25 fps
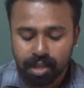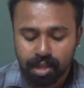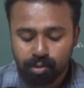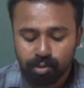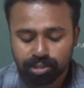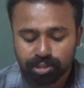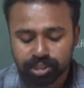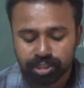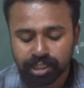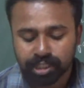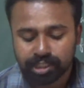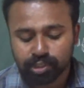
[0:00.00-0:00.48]

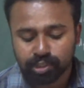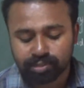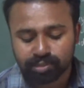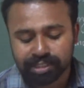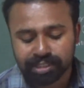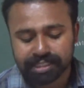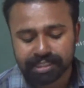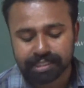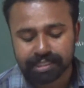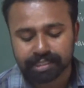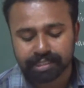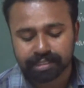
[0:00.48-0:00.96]
Usha took
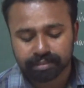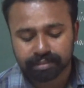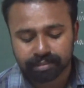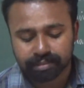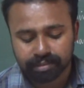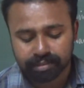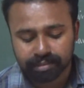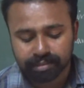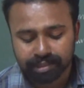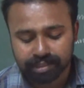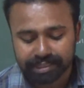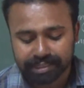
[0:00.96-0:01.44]
her
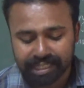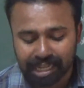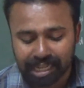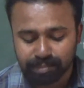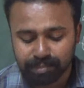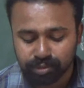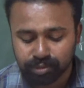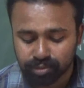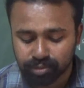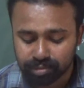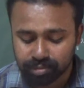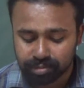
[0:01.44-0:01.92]

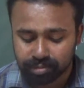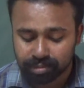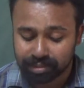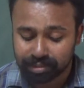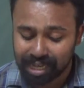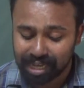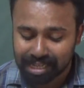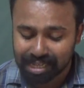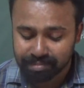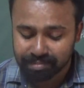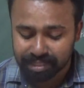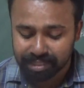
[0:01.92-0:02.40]

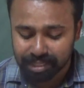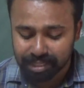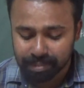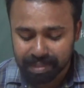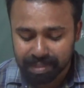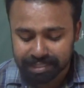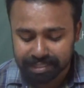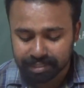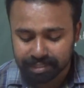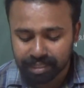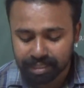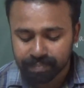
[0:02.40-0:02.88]
time in the
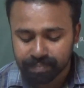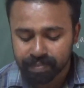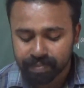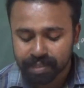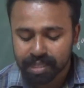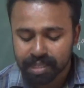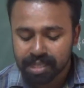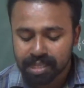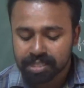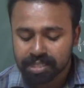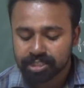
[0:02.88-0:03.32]
bazaar.